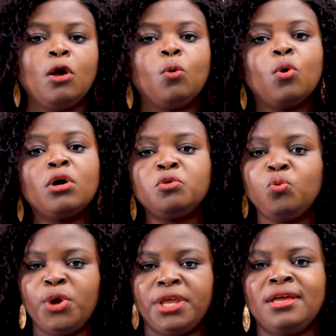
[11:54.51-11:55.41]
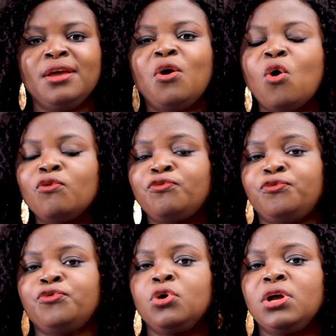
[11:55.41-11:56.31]
one way
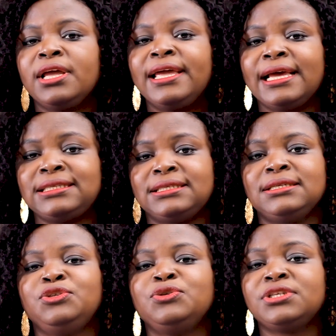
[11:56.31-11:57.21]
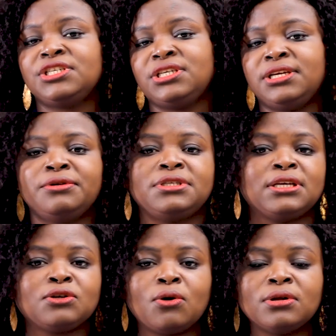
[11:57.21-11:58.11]
of getting
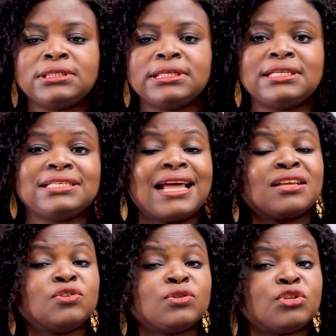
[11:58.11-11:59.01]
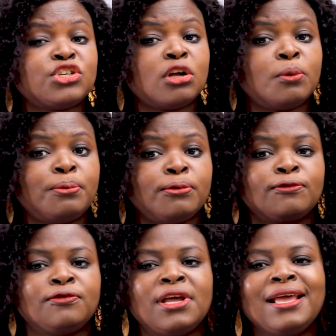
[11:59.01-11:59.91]
user-generated content and social proof